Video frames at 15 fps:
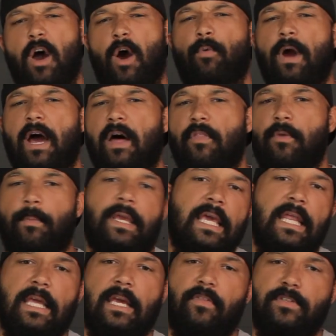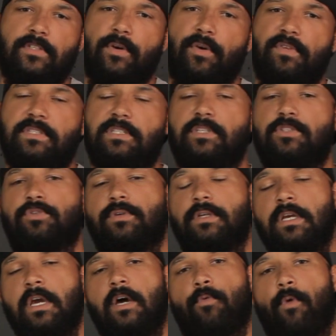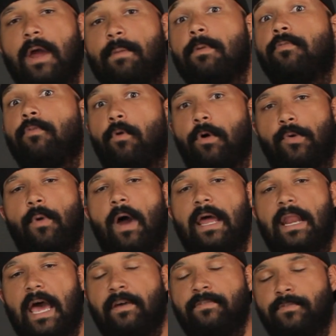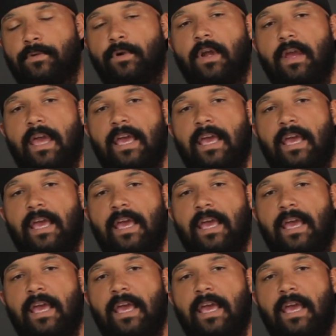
around the beginning of the turn of the century, right before and right after.